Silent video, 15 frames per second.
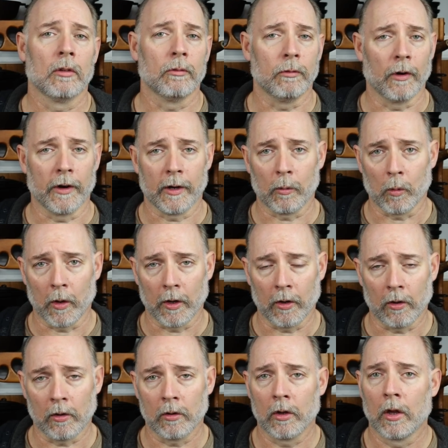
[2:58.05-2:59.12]
very
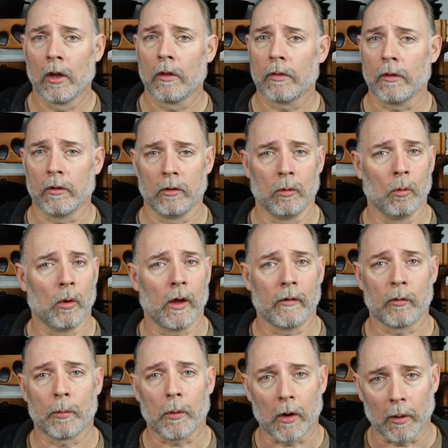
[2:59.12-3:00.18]
well then you won't have
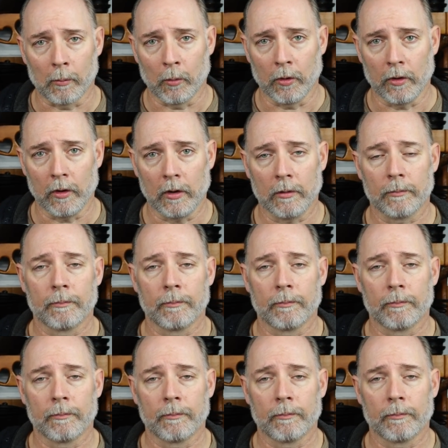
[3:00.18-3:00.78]
a problem with it.